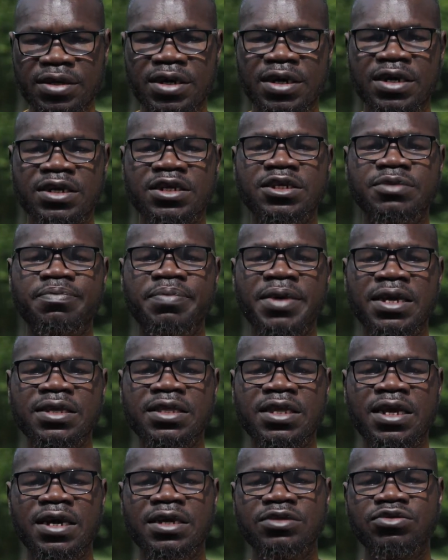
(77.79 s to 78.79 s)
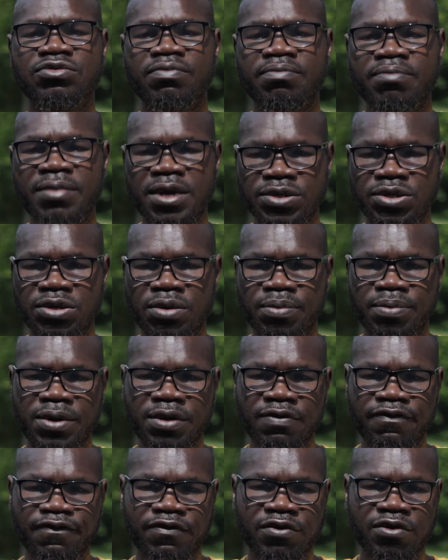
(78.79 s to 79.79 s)
It is better to mess up
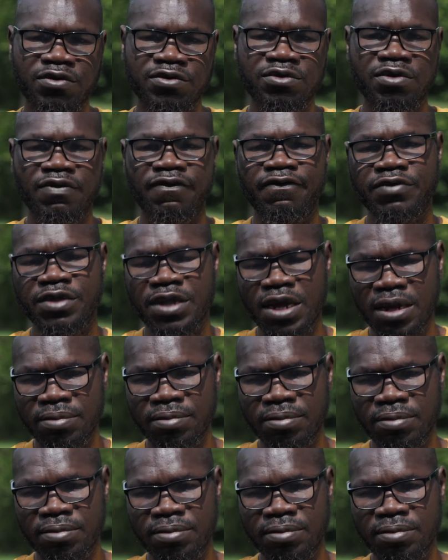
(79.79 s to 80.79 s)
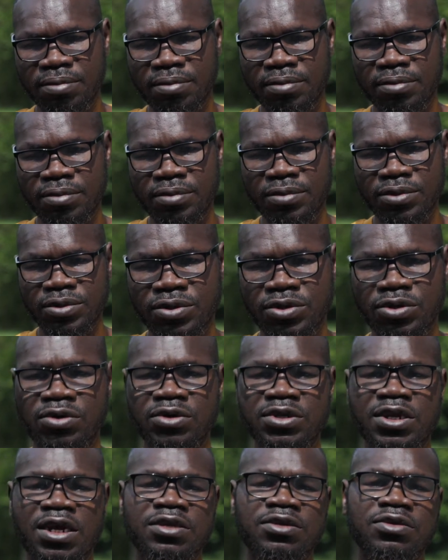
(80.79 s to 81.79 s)
in front of them
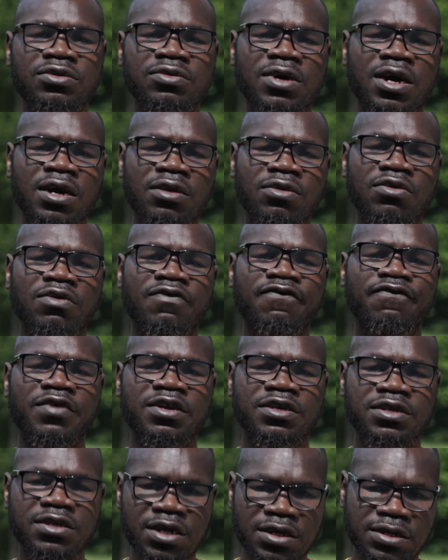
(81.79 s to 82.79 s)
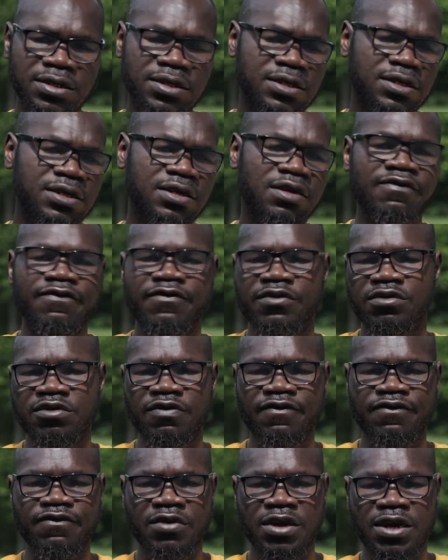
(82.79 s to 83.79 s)
so that you can look fantastic in front
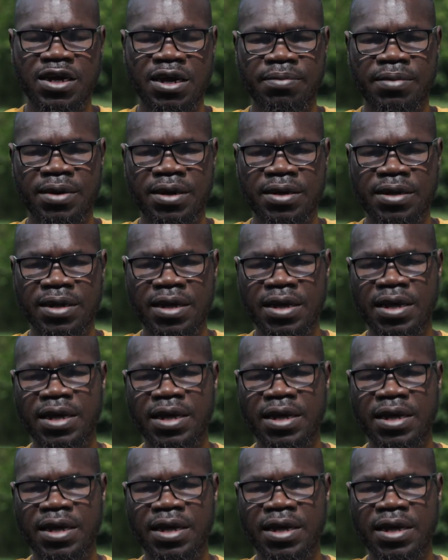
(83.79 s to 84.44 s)
of the camera.